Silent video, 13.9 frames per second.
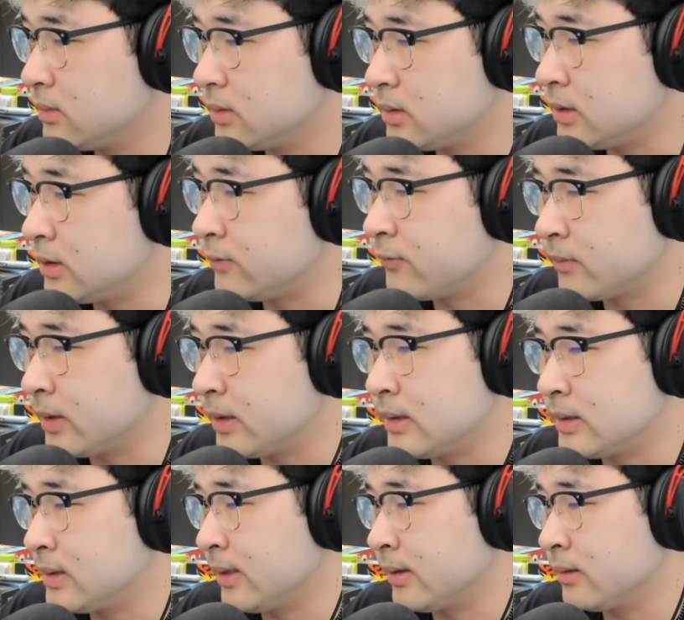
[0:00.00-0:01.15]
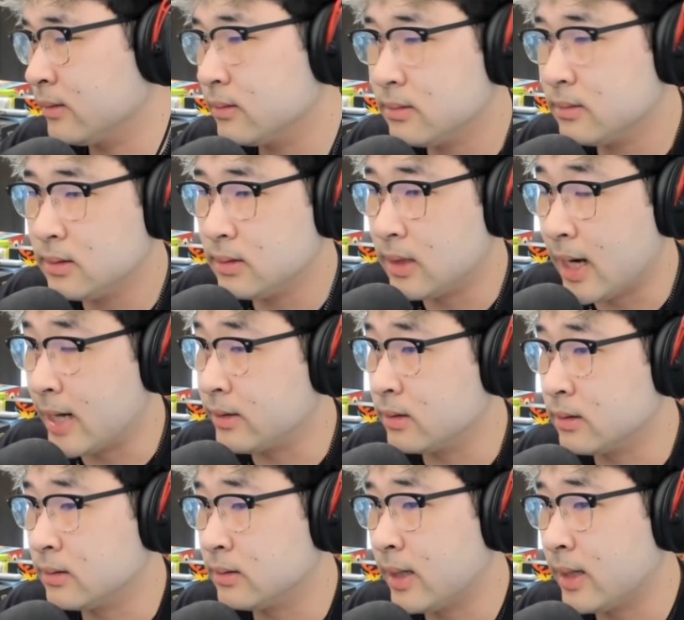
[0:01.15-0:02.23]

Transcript: dude, for me, it's like either